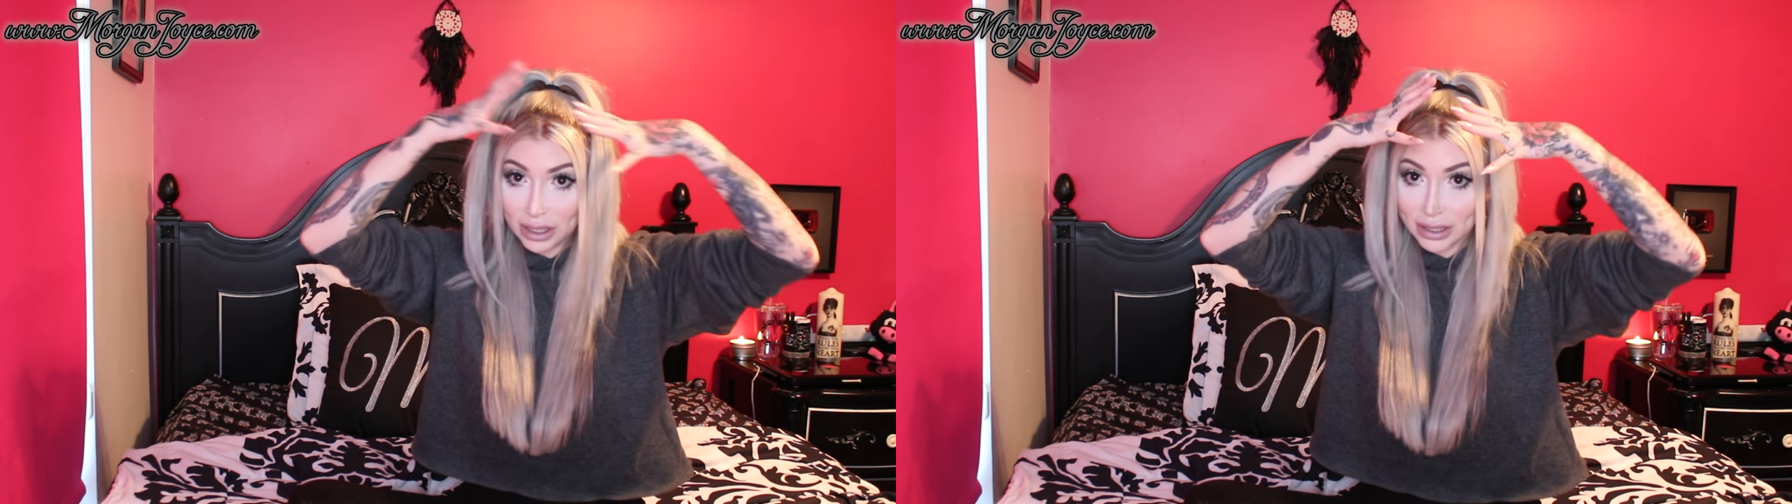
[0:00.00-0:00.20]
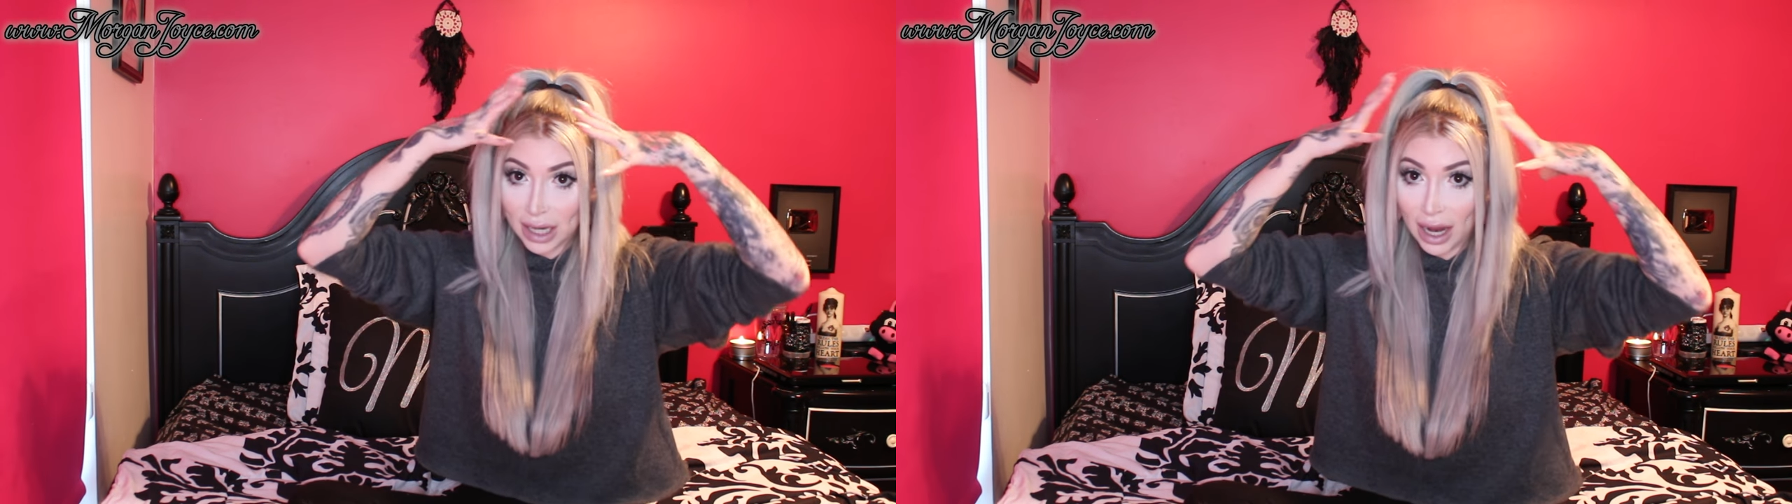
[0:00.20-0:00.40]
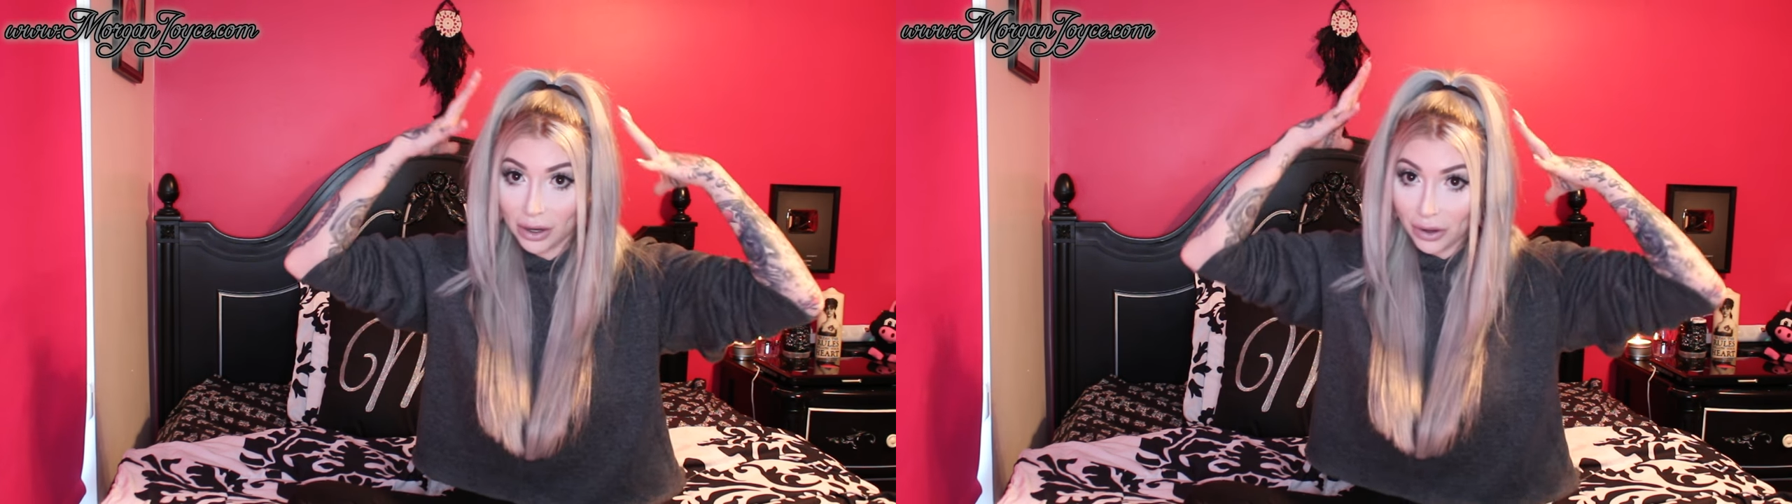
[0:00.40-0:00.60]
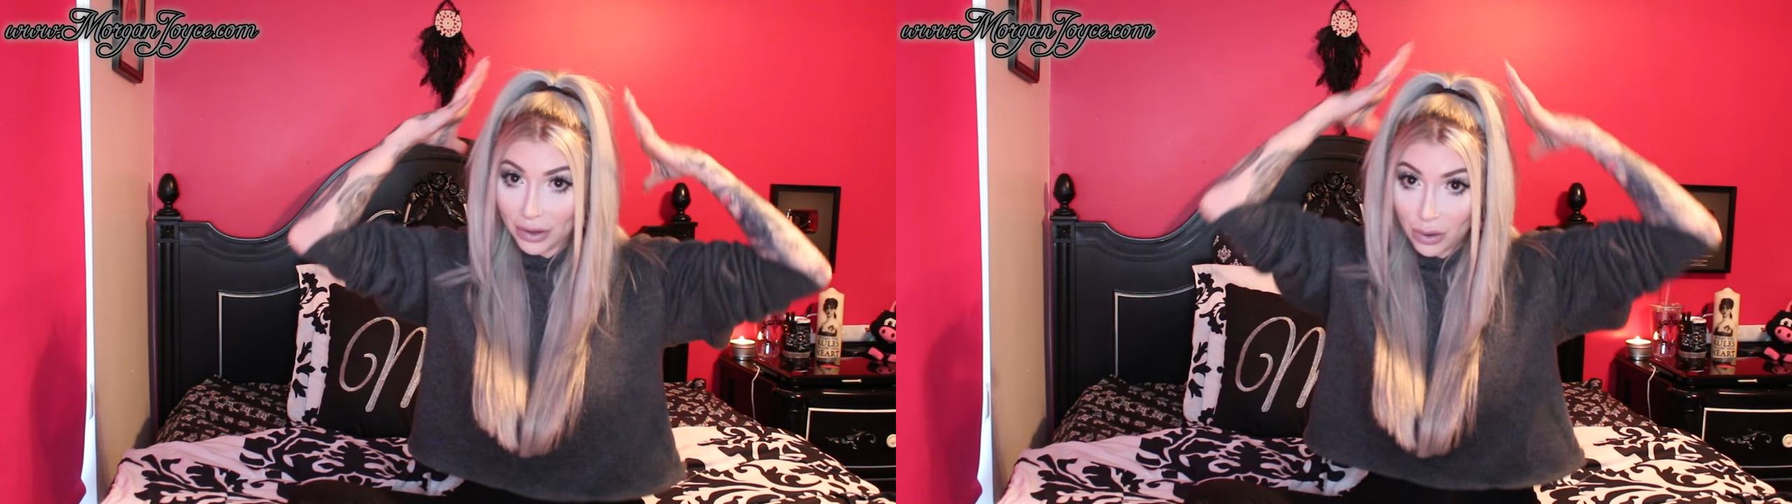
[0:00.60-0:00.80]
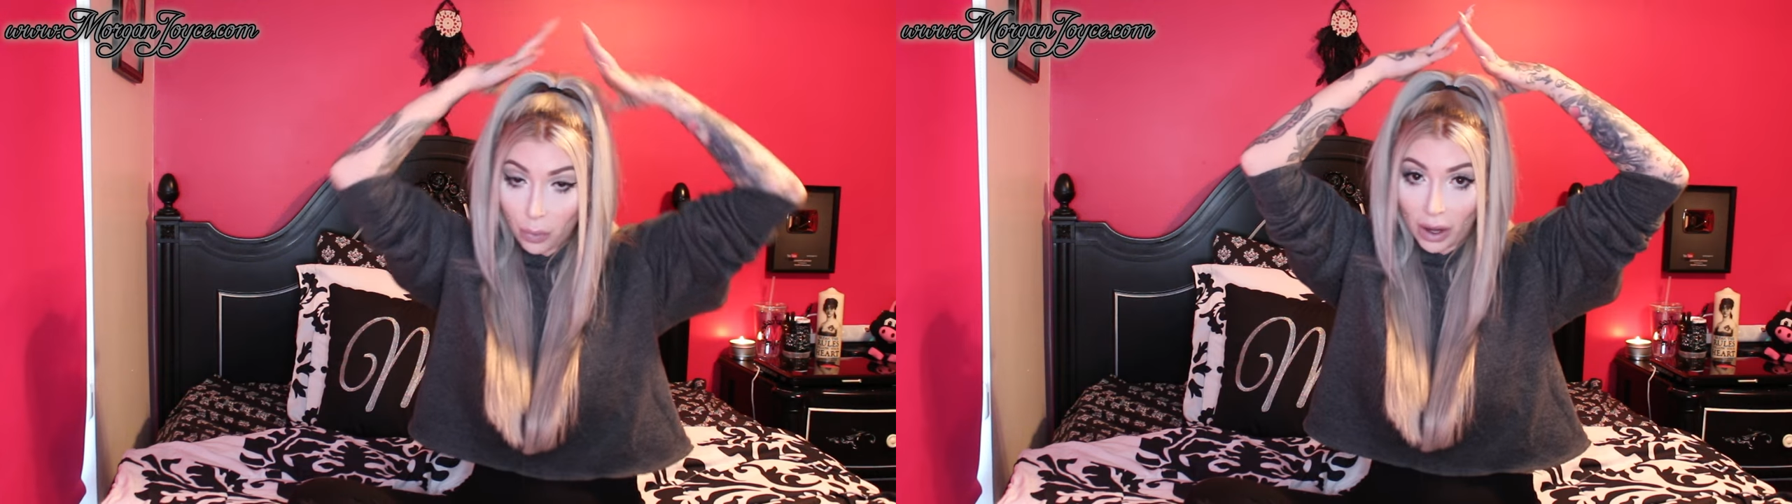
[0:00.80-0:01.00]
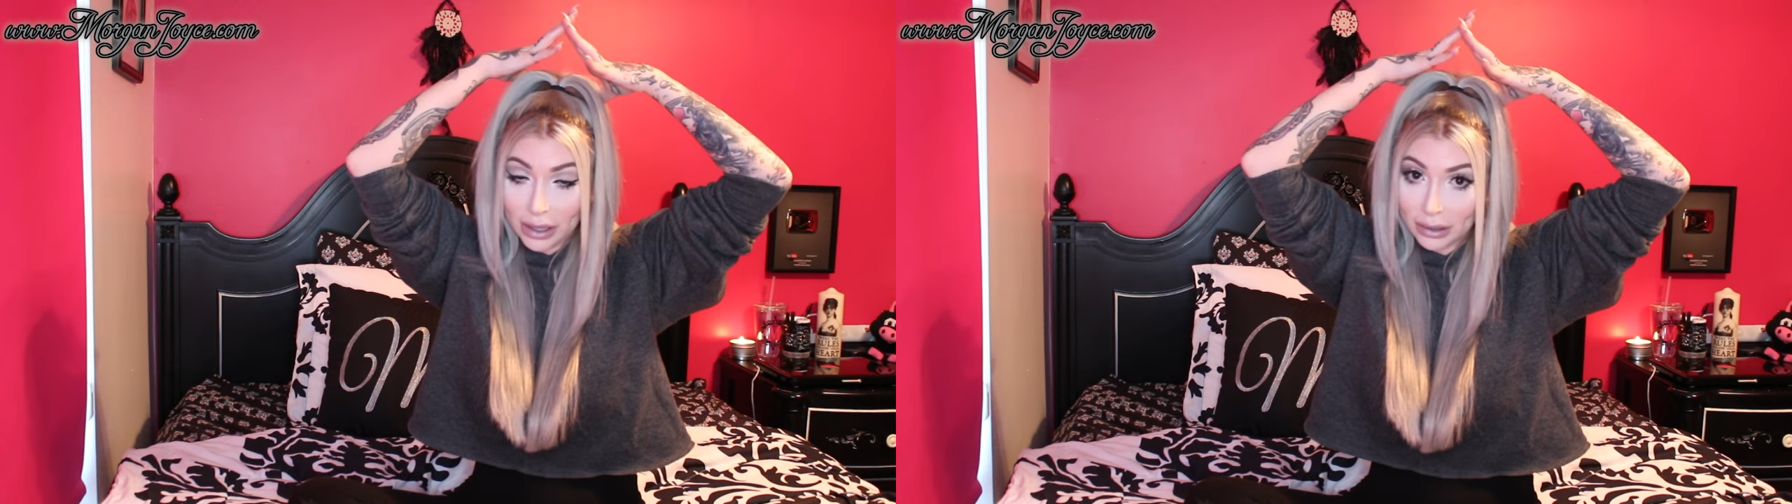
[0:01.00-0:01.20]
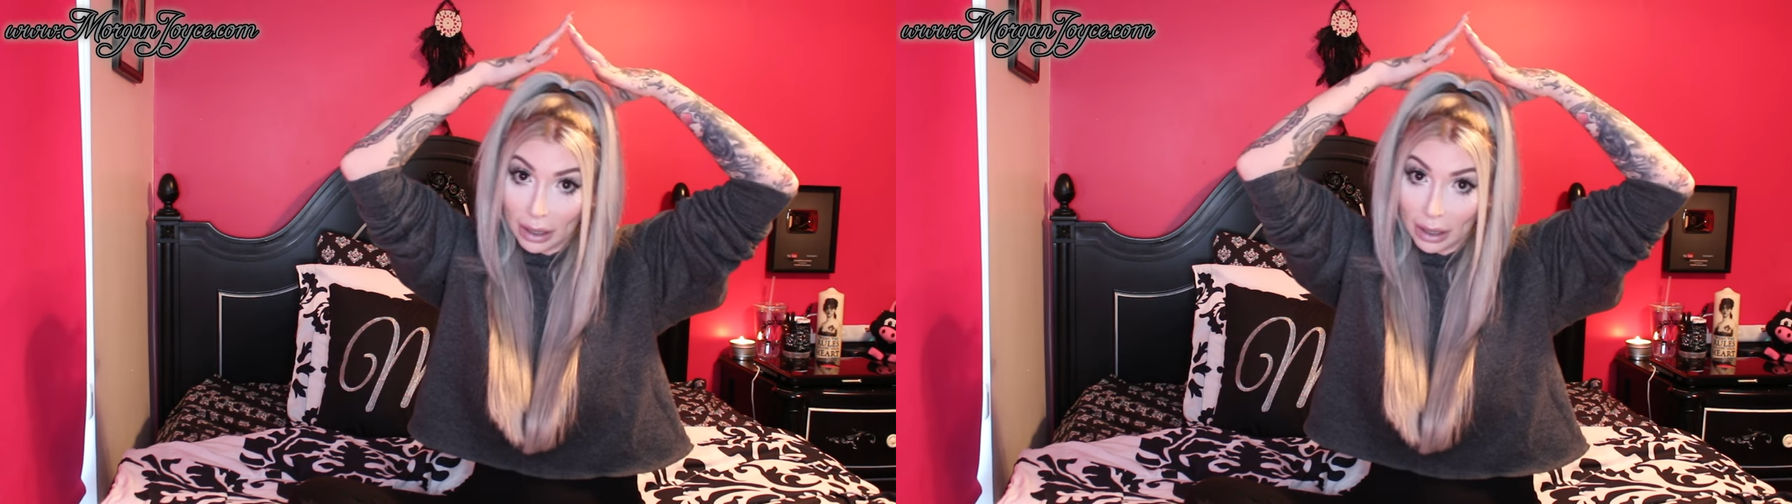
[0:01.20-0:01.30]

the entire thing white.